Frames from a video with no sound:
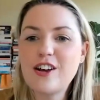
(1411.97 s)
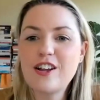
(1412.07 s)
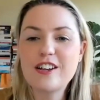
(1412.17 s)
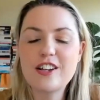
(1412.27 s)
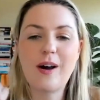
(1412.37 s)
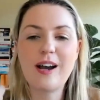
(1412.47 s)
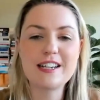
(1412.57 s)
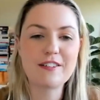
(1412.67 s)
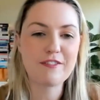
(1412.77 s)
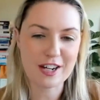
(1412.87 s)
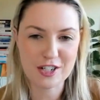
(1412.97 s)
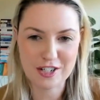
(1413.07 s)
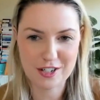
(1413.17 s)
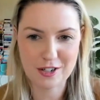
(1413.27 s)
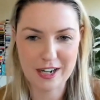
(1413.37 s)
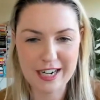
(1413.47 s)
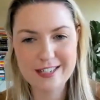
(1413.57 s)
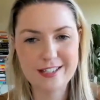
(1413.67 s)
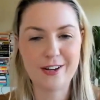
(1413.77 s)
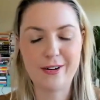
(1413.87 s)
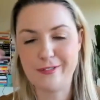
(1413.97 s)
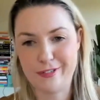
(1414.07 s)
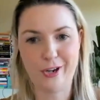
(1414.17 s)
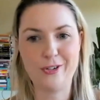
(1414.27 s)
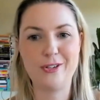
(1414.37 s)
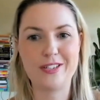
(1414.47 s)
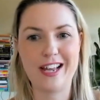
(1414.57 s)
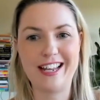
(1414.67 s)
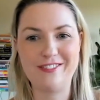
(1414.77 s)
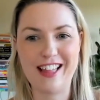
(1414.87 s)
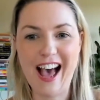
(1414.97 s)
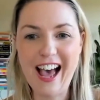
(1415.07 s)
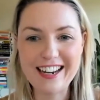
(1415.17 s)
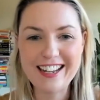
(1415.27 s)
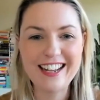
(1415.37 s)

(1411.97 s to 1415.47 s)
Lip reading: on, I did a fashion degree, so don't use any of that,